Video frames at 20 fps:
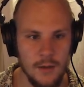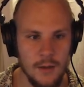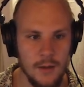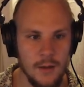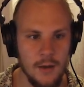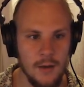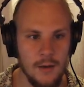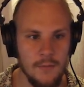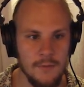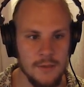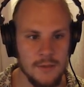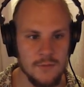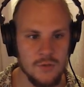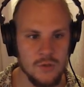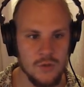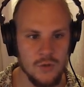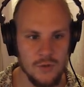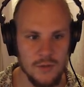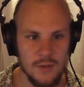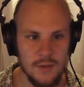which
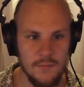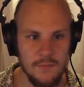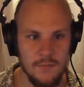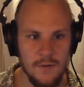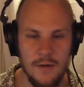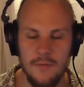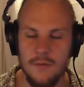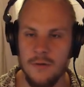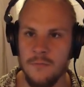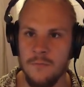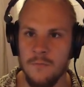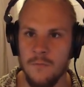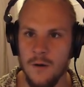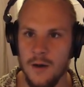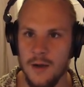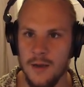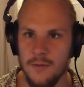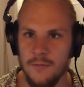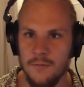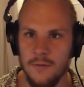result in a very
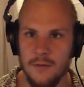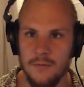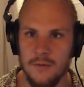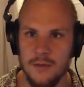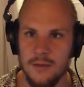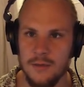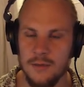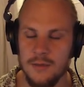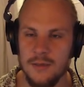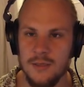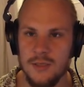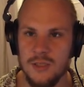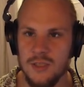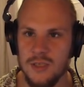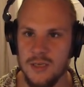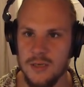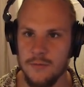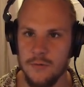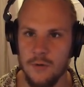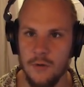wide, very
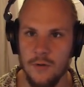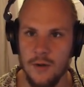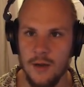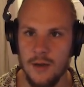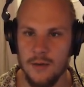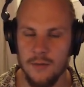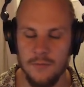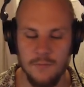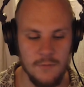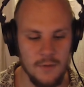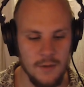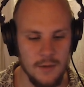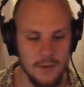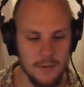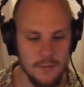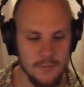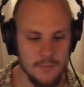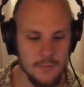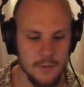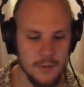stereo kind of feeling.